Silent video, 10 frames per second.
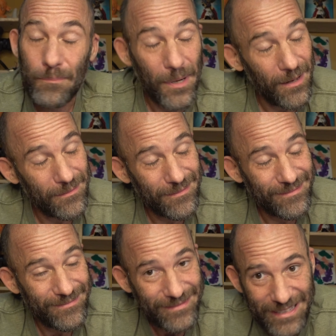But
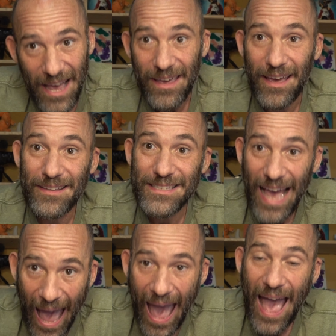decades
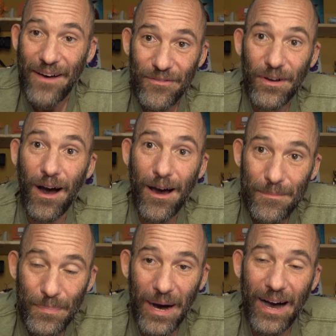have
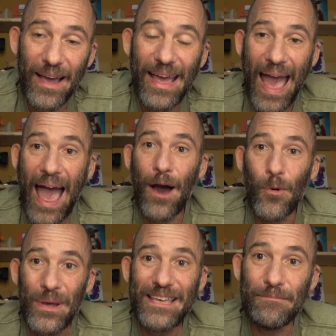gone by, how
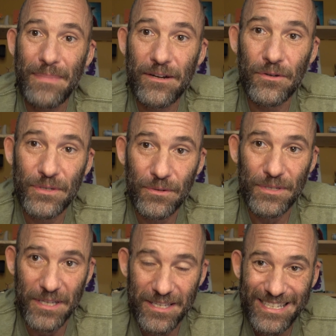we administer
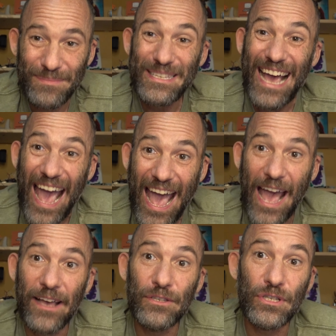systems
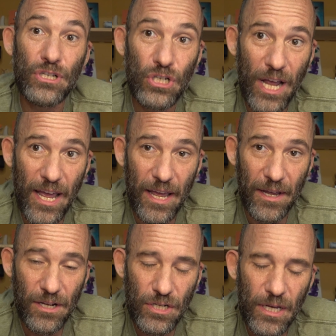has
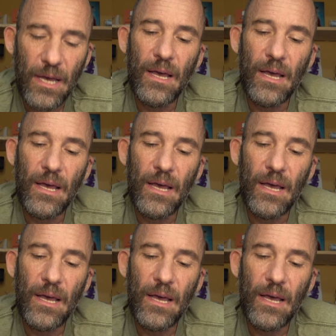changed,